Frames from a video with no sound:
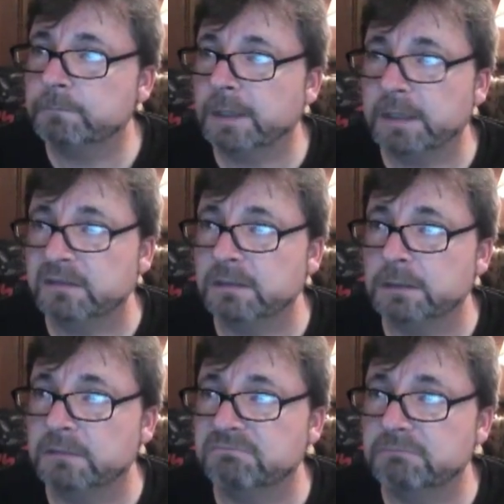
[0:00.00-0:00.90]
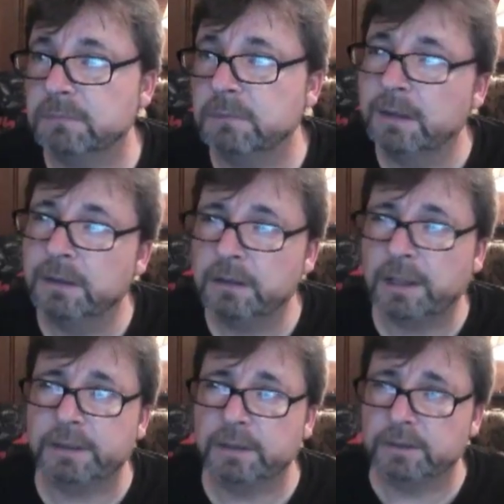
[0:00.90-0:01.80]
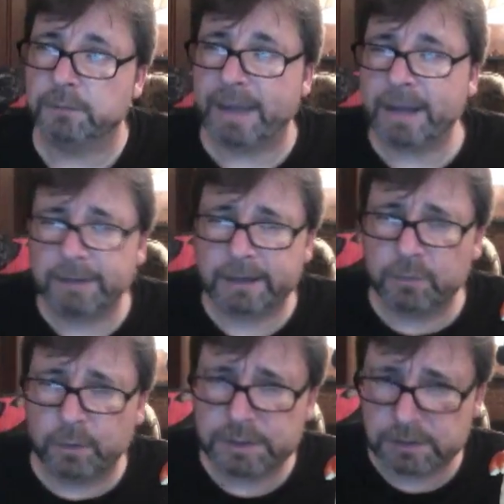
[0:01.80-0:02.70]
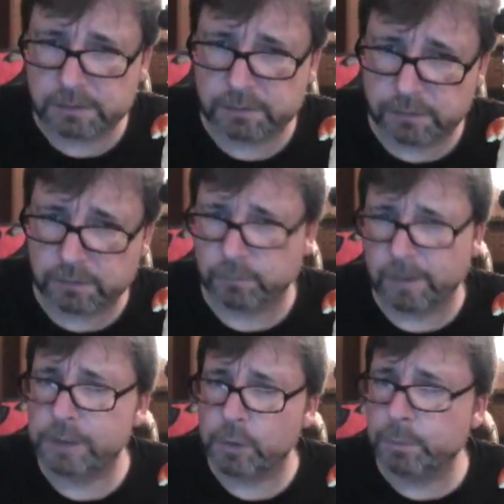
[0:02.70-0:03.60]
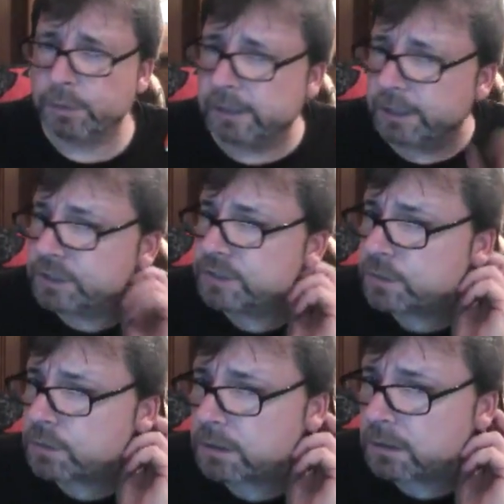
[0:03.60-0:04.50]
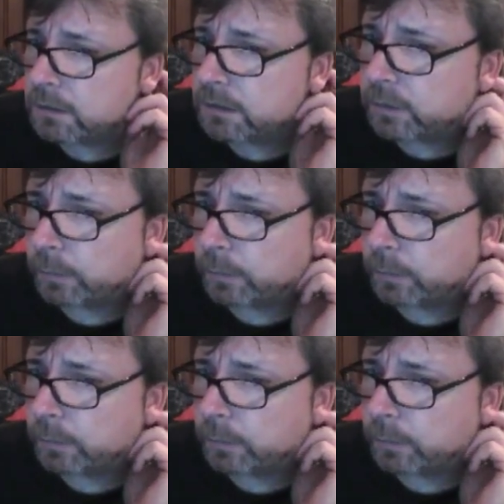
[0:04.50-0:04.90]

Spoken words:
And the background noise, the radio blaring, you still heard a little